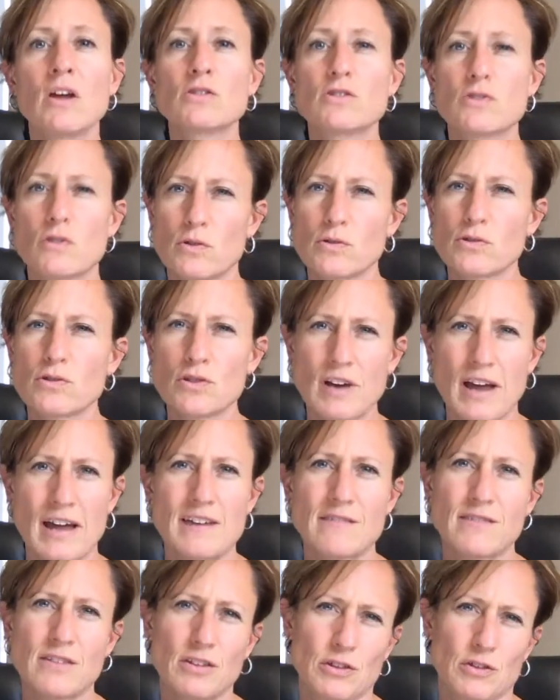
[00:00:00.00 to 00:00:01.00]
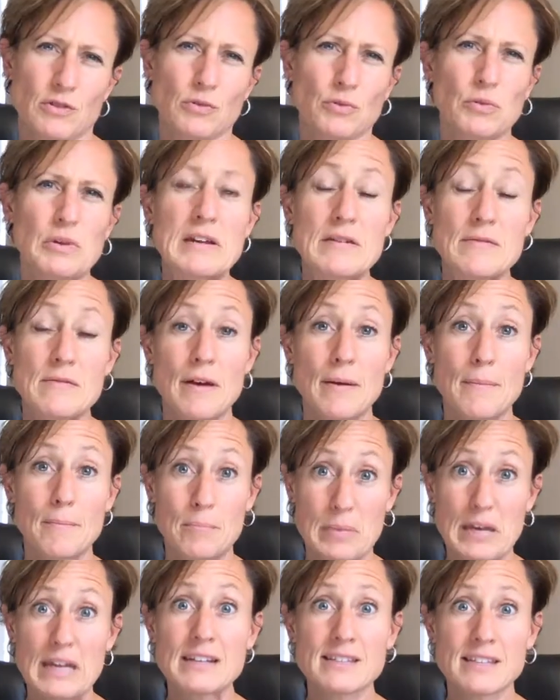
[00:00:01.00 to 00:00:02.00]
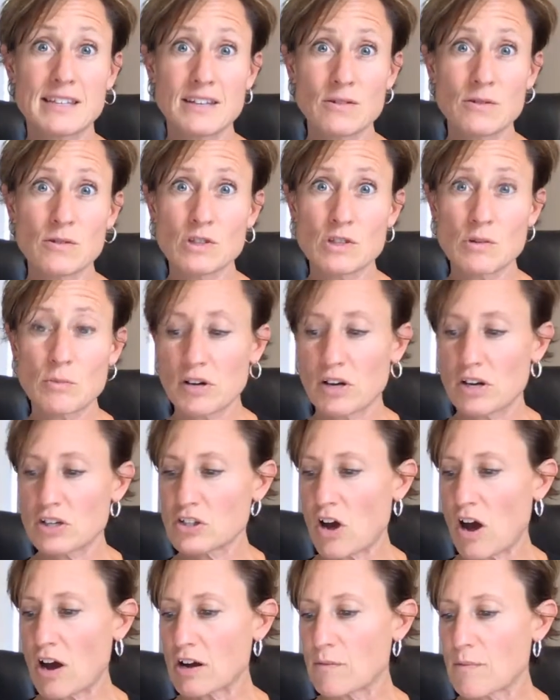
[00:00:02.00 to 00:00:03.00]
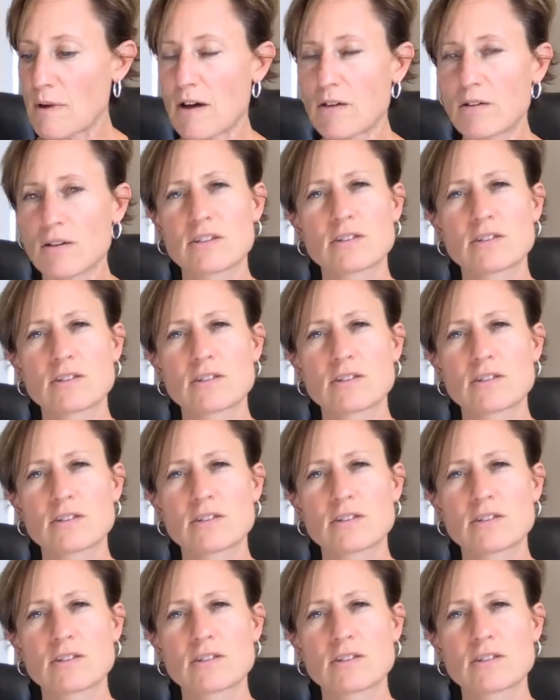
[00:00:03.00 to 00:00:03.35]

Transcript: So those are kind of the three big skills that we're going to talk about,